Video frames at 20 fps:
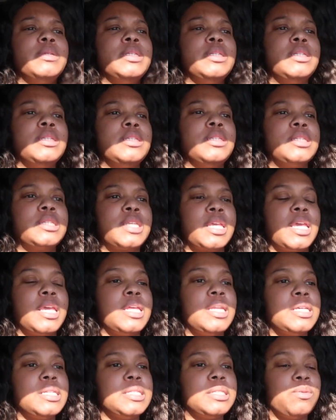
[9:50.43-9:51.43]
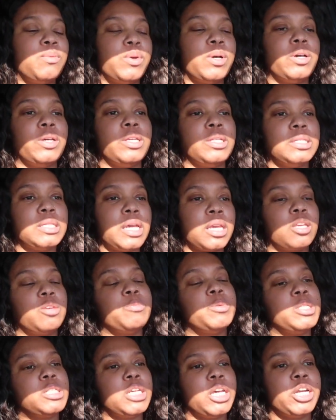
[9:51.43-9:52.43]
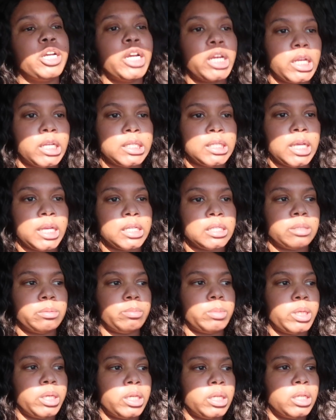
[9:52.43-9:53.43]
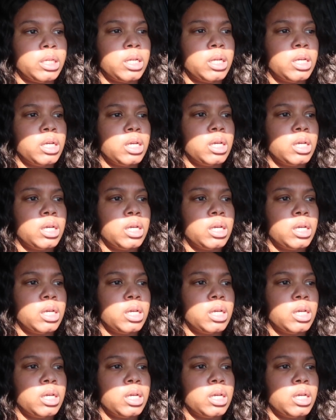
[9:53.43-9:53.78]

skin and well integumentary assessment